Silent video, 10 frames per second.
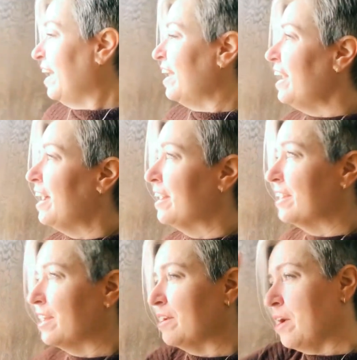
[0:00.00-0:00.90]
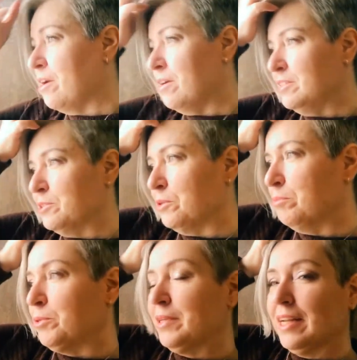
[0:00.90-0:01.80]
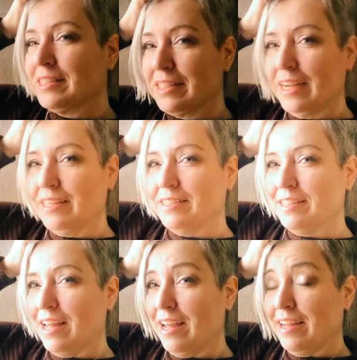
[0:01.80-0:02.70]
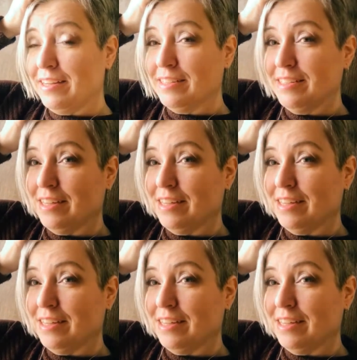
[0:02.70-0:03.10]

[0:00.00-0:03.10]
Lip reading: yeah, storm blew in last night and